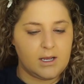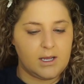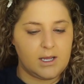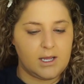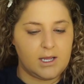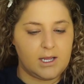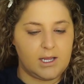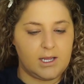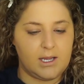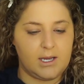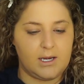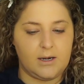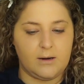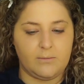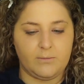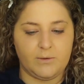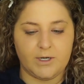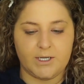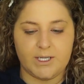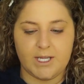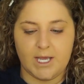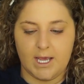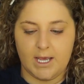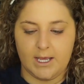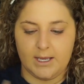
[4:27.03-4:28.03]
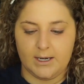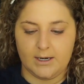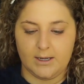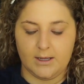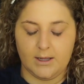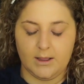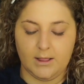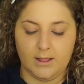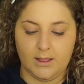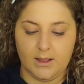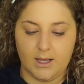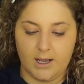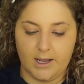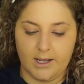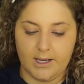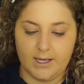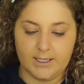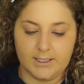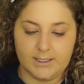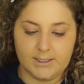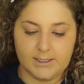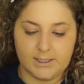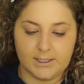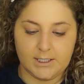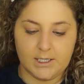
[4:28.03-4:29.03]
in number 10
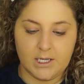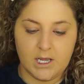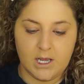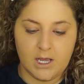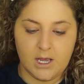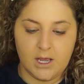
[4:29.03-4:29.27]
Light.